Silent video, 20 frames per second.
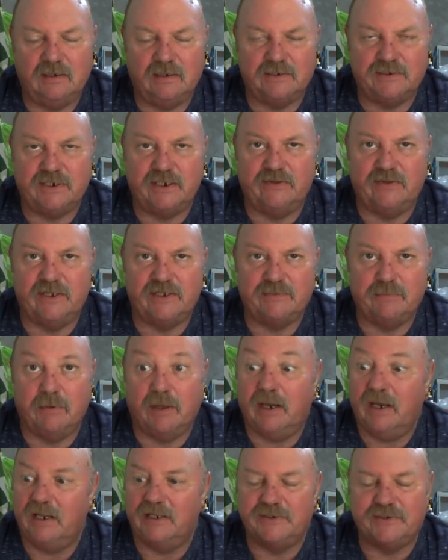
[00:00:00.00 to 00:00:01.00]
send this
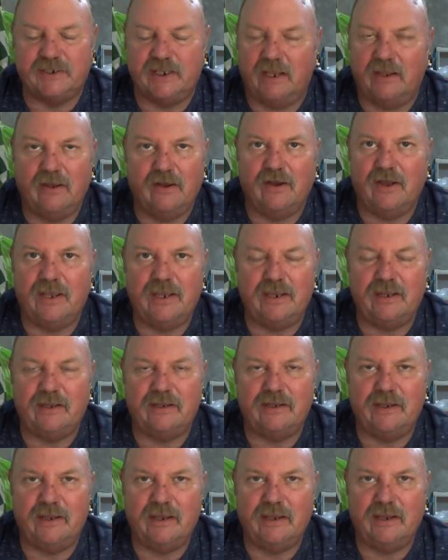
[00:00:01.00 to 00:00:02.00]
money and say, oh,
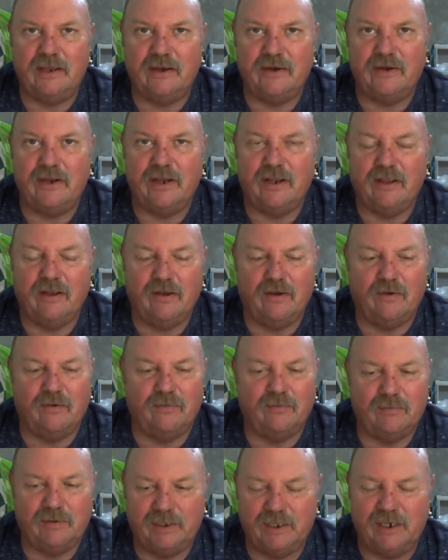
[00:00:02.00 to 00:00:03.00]
yeah, here you
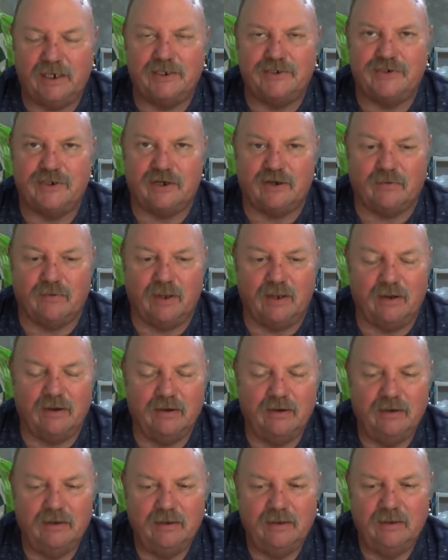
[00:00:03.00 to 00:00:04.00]
go, get a generator.
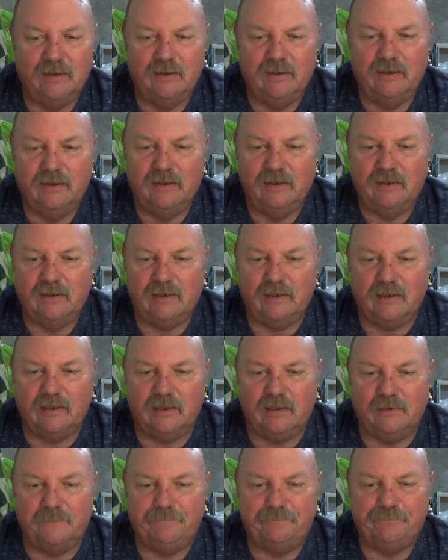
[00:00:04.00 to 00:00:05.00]

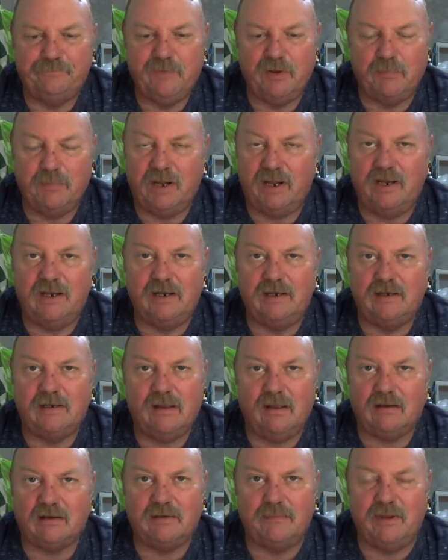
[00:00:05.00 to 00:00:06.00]
But he didn't
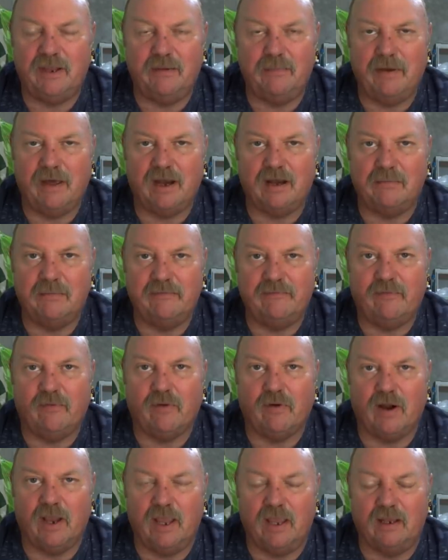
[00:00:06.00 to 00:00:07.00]
talk to me about it
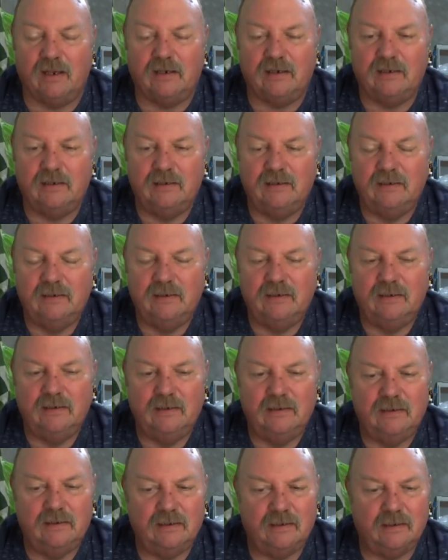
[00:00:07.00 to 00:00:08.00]
beforehand.
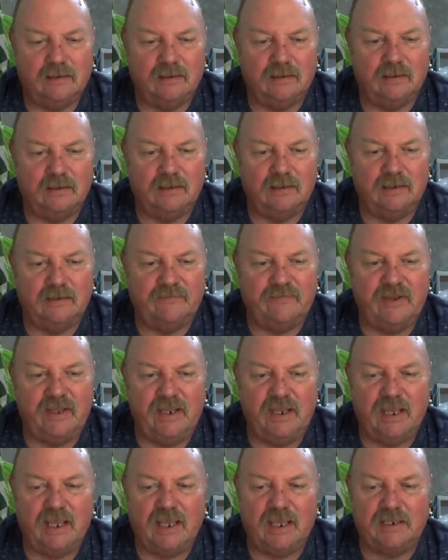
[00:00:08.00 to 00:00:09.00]
If
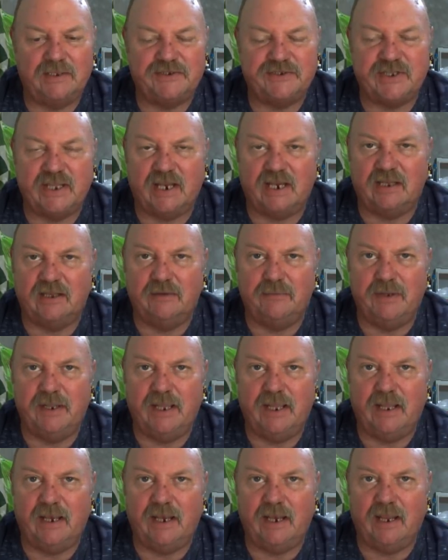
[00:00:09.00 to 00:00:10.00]
he had said in the
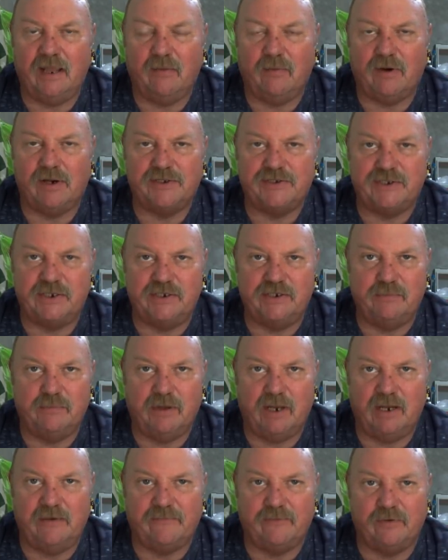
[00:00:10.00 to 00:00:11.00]
beginning, I want to send you
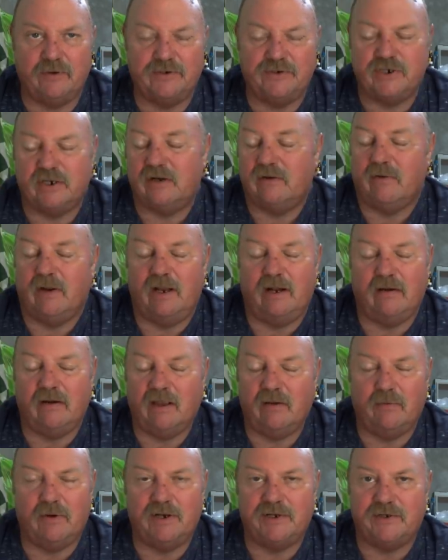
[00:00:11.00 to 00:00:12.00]
money for a generator,
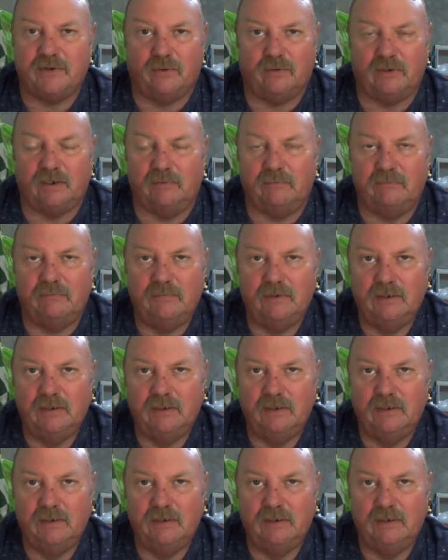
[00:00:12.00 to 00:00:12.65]
I would have told him